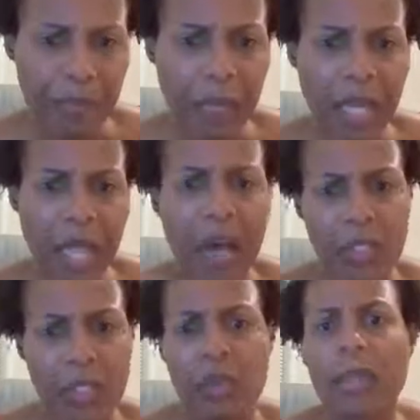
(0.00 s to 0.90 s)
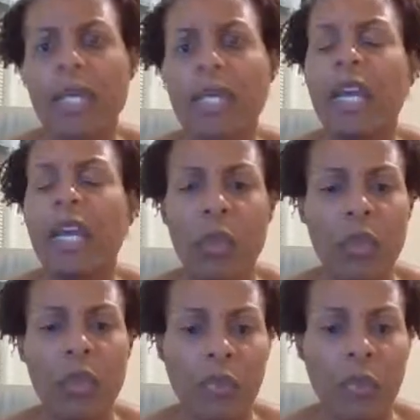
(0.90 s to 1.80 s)
how to do it, help you
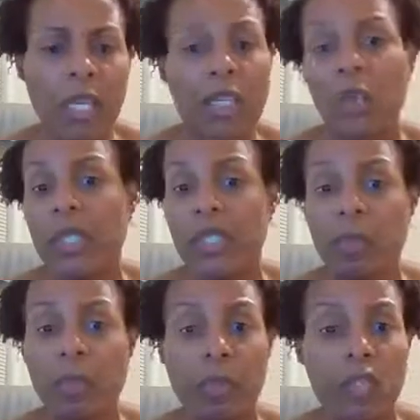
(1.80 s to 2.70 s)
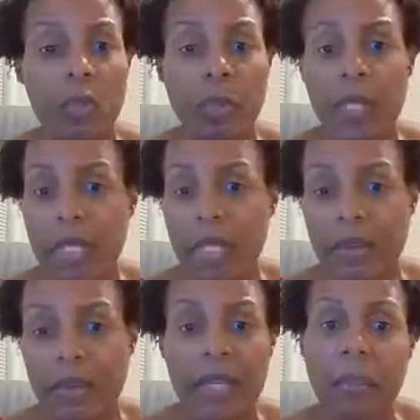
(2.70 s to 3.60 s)
with menus. There's plenty
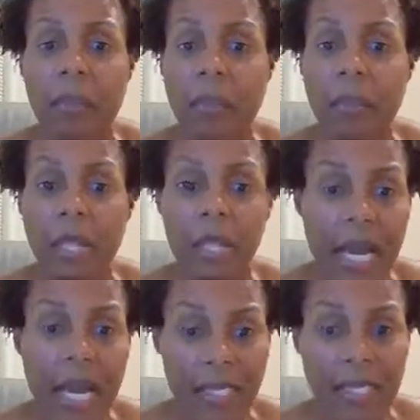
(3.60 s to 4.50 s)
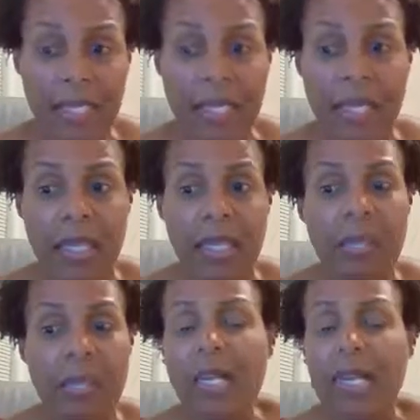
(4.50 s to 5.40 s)
of meal ideas in
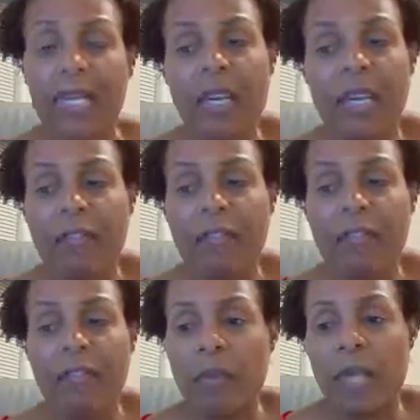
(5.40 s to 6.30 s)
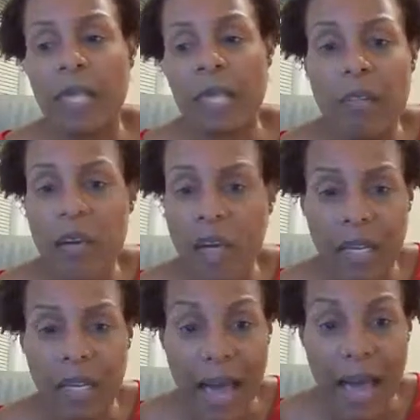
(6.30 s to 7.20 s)
there. It's not enough for me to cover on
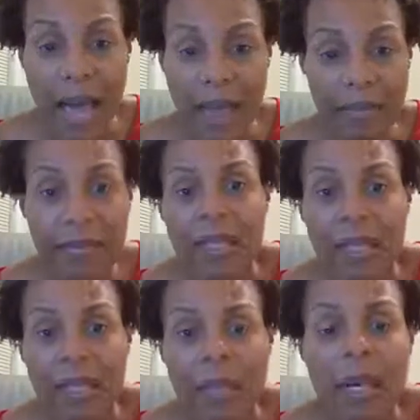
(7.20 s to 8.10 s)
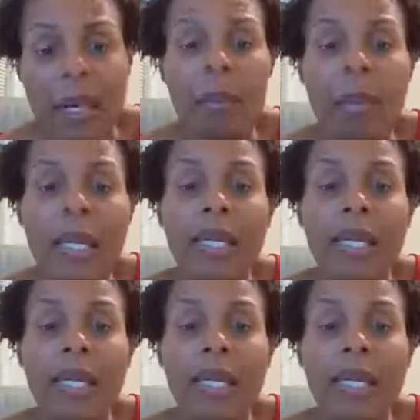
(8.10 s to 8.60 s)
the live, but